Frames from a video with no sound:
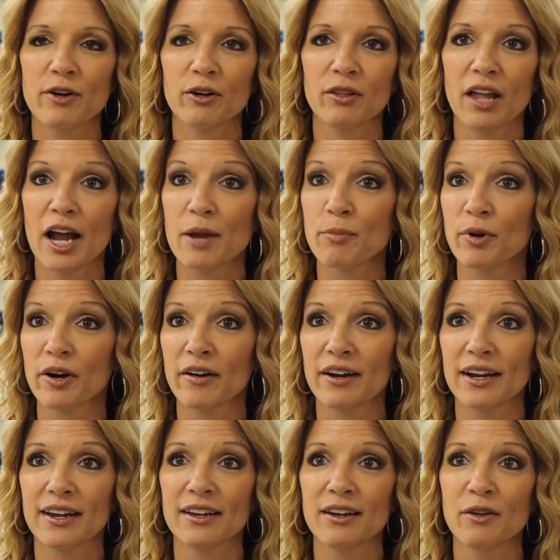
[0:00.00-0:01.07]
our
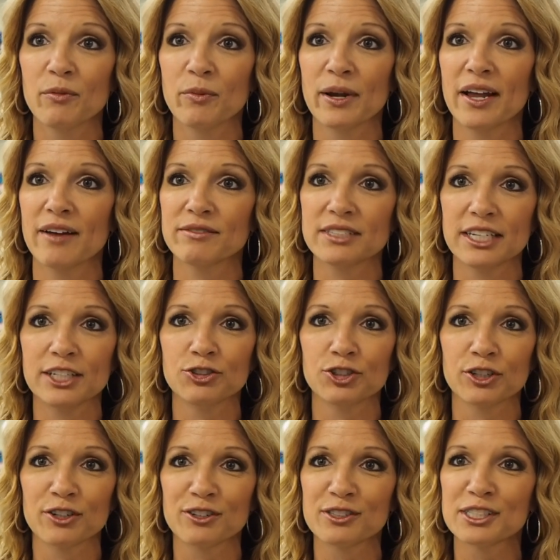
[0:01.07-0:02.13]
librarian, we have
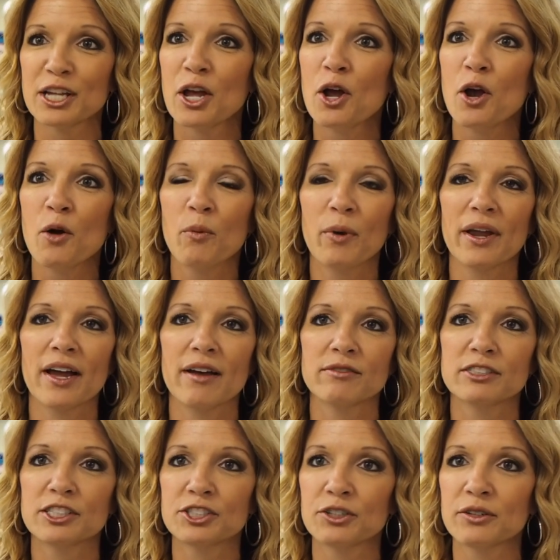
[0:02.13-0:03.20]
teachers, we have
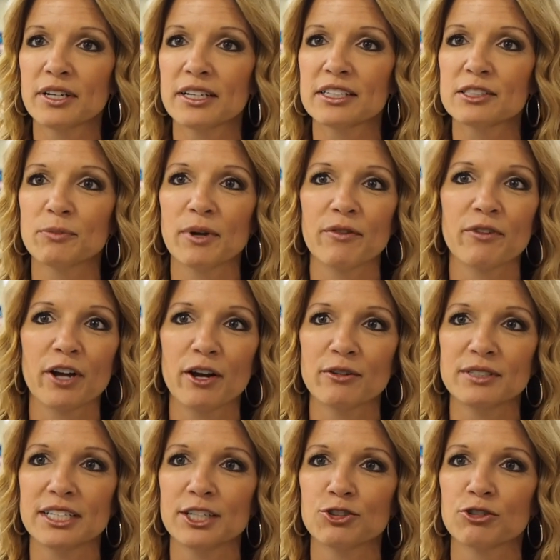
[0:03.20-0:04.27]
students, we have
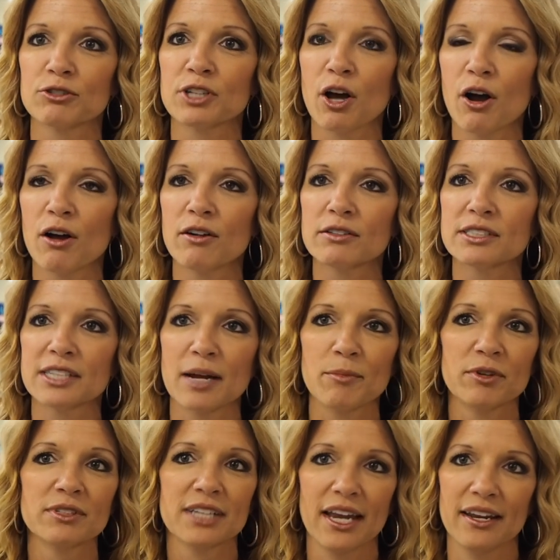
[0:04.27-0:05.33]
co-teachers all
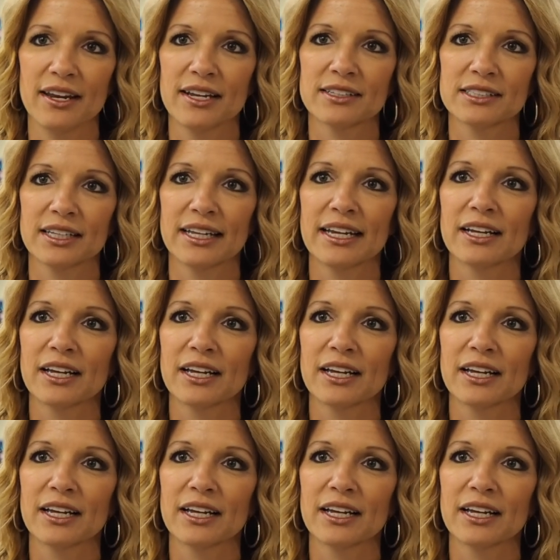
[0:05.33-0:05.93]
simultaneously